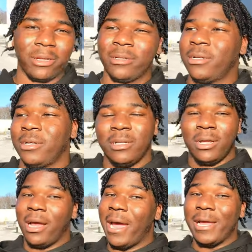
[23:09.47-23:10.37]

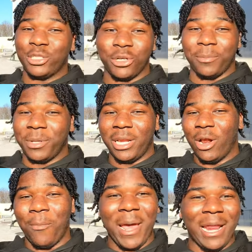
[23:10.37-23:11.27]
I ain't tripping. It
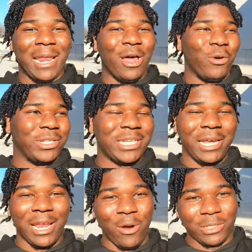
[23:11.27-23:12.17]
don't matter how long it
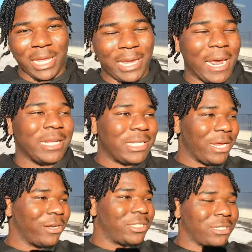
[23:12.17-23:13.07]
take. Long as I ain't got to
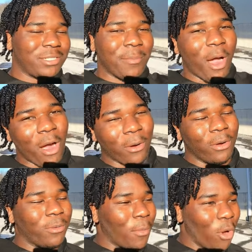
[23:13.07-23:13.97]
sit here till
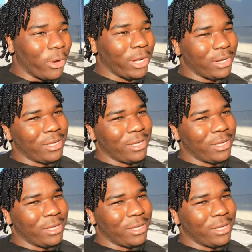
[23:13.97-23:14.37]
tomorrow morning.